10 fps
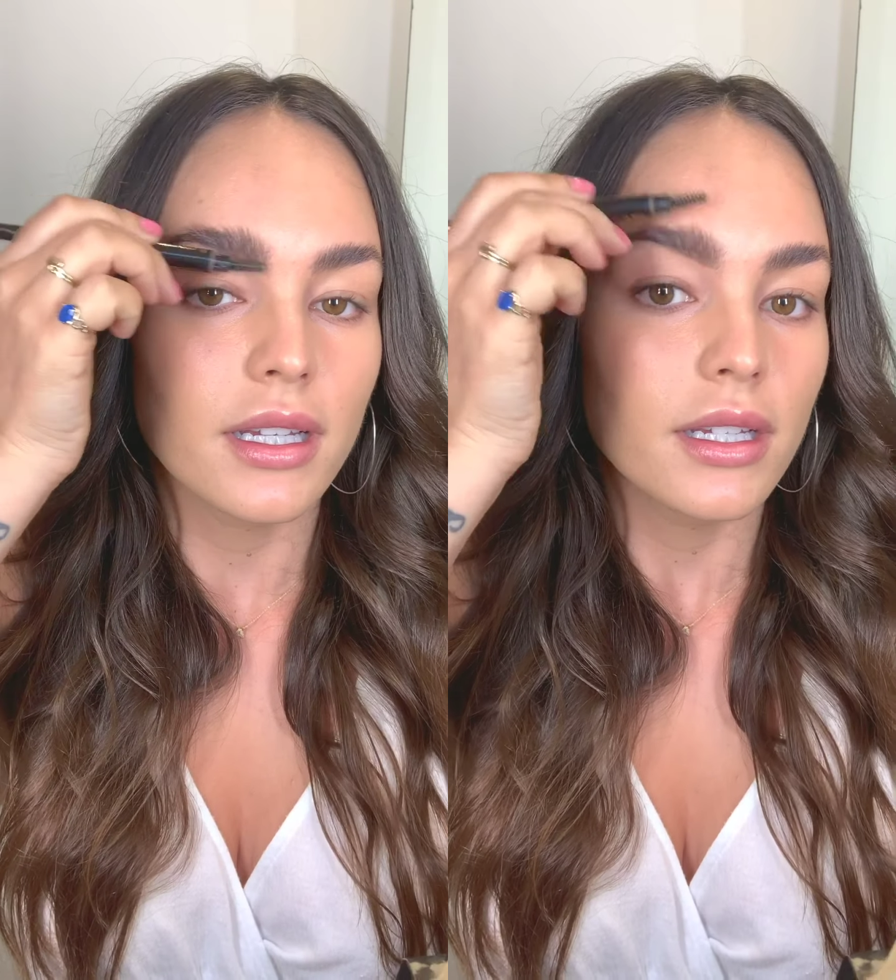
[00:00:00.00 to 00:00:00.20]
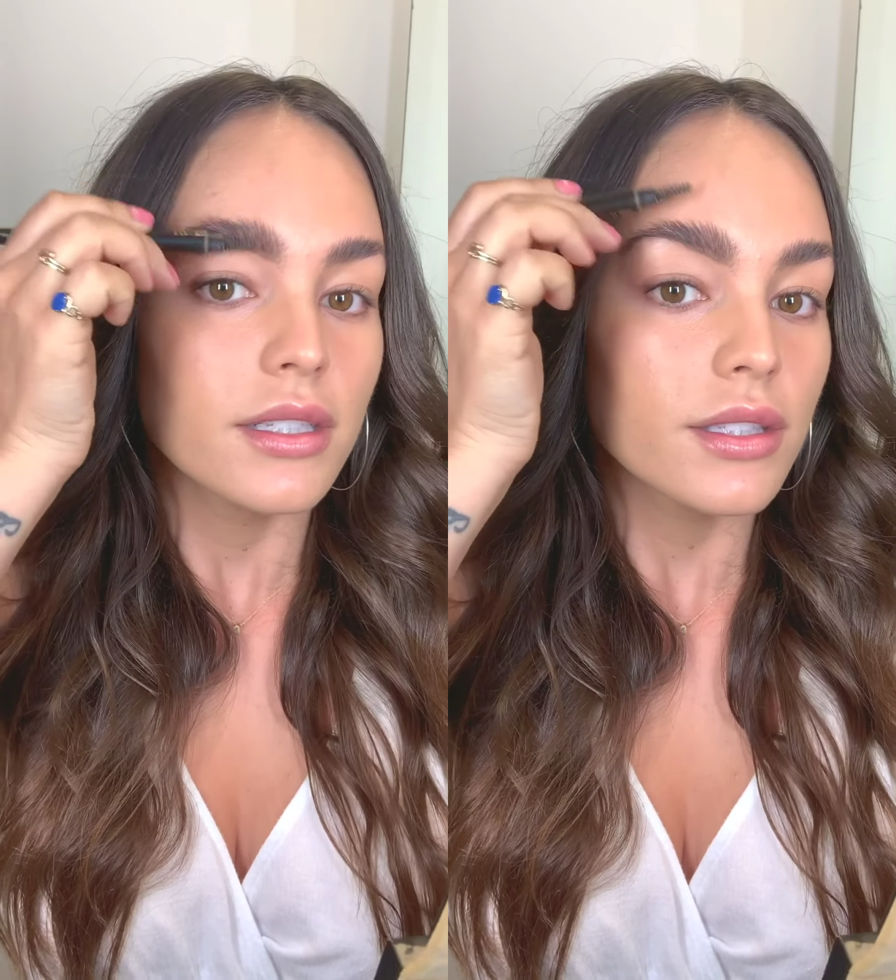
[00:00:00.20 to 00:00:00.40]

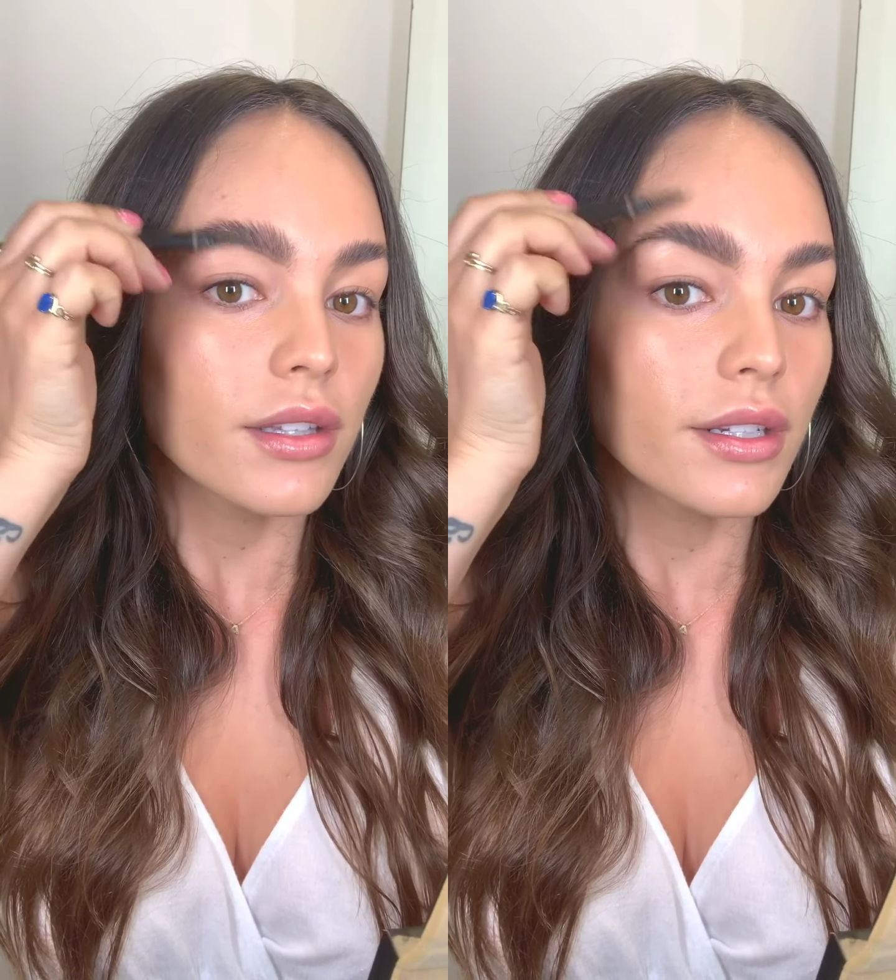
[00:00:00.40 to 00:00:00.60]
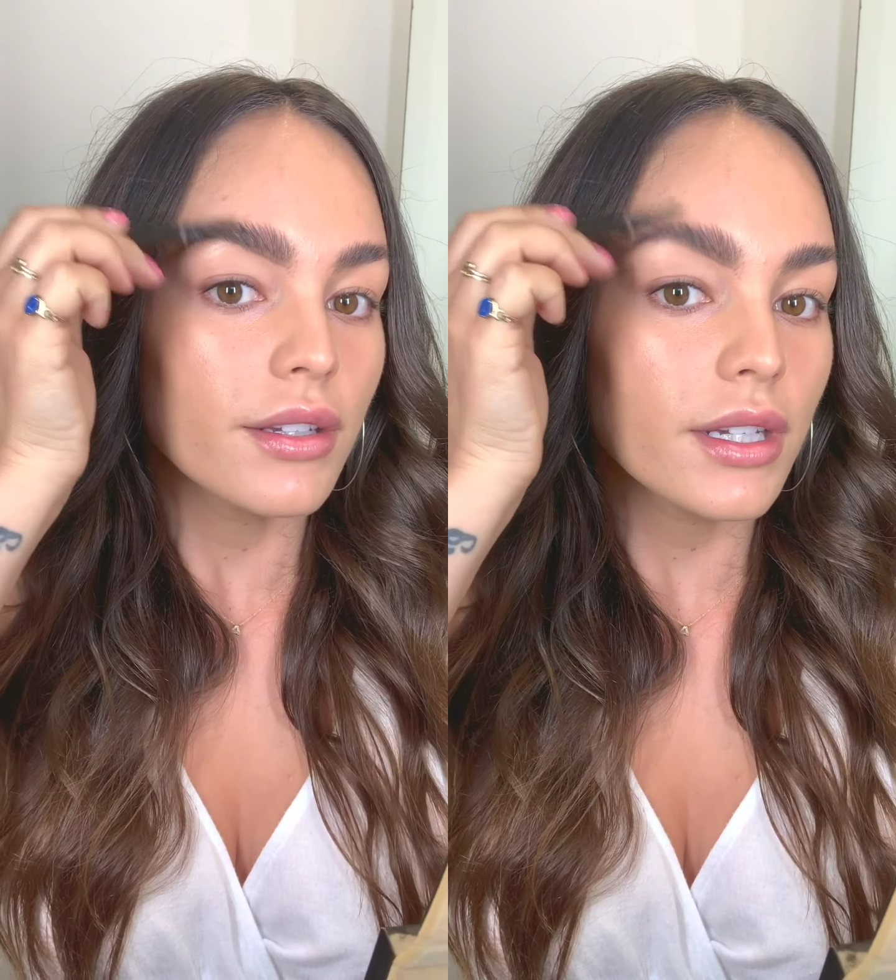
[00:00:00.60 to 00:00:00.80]
So then
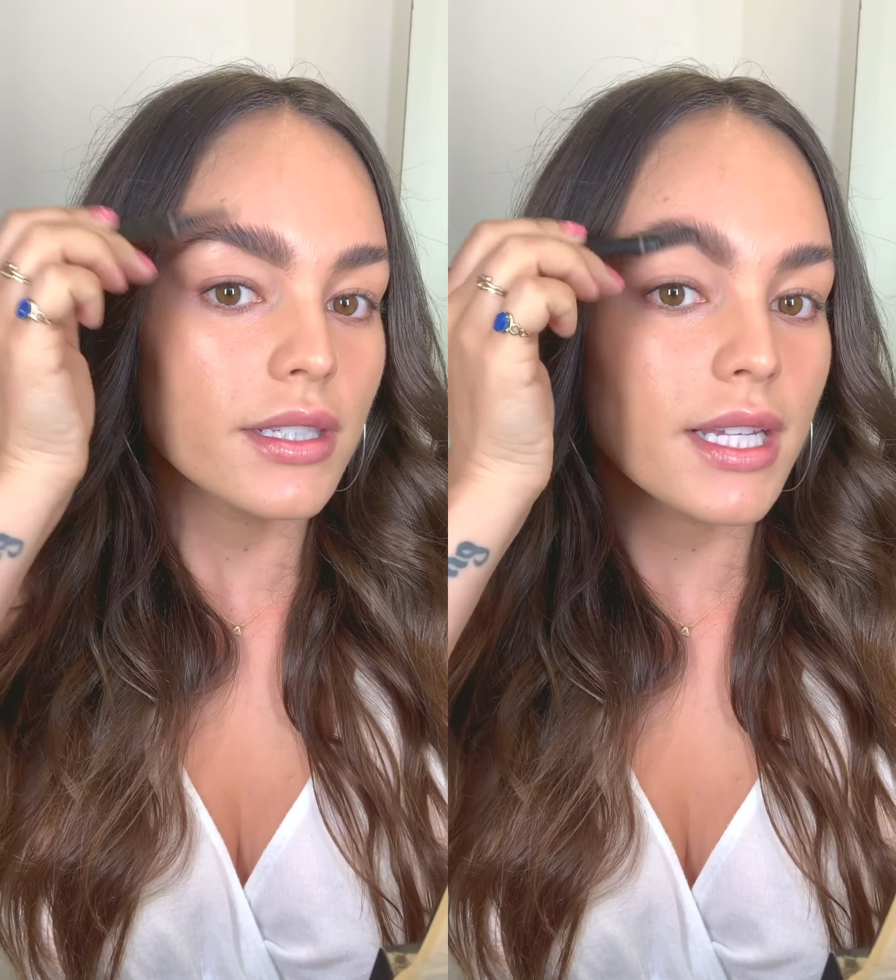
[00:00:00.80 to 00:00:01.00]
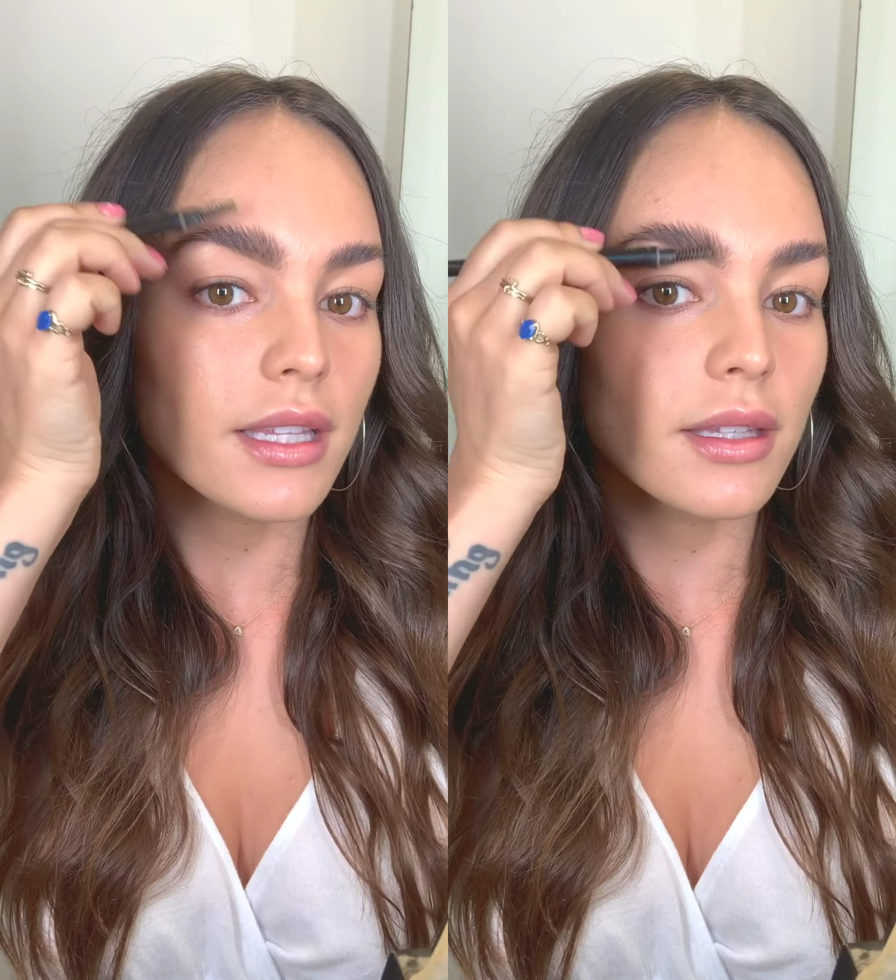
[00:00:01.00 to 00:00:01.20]
you could
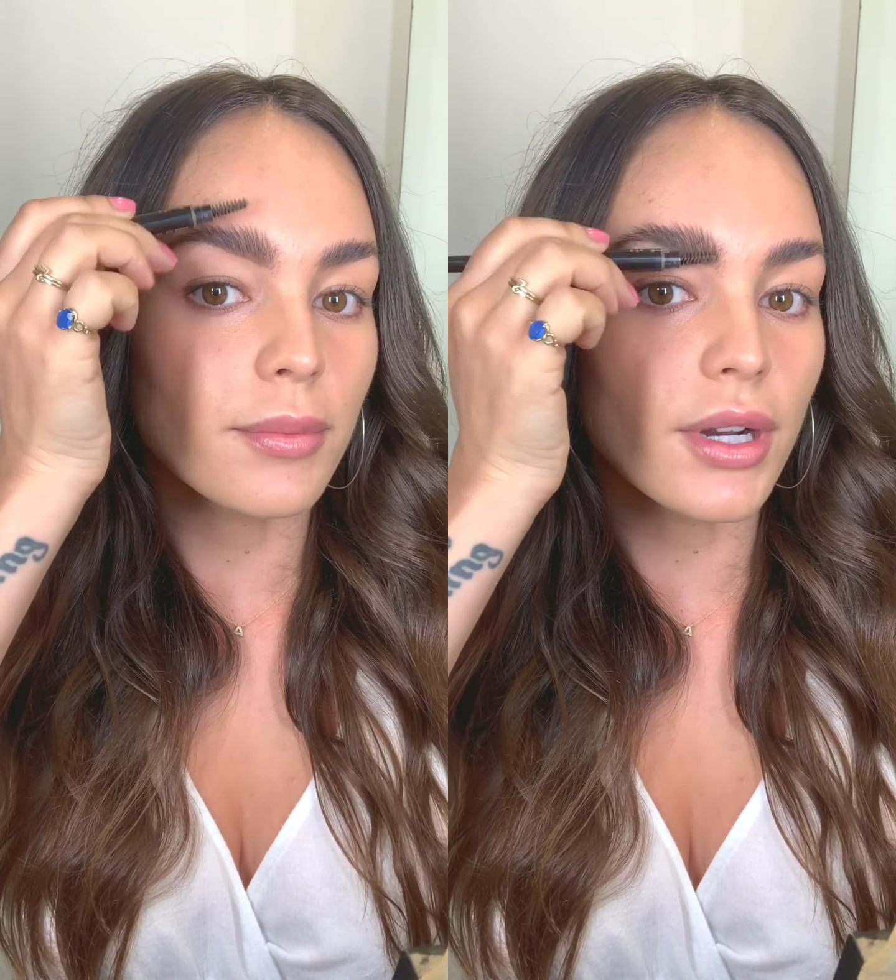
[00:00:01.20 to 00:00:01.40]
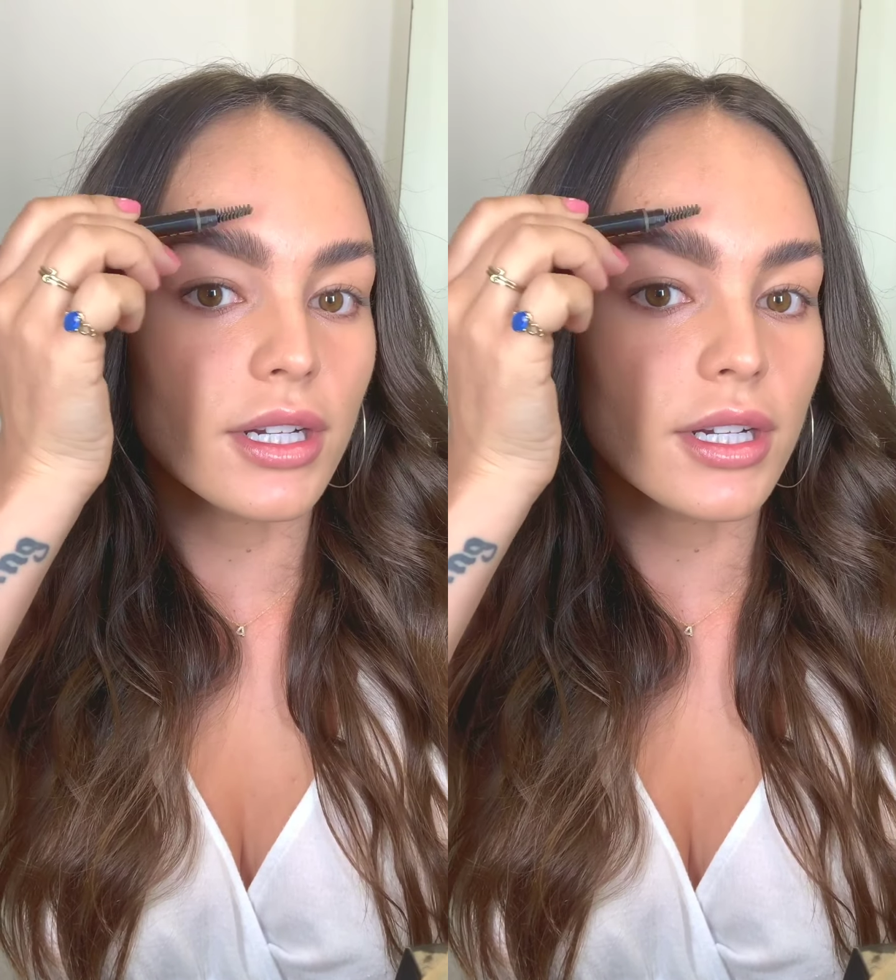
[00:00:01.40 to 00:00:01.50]
take the brush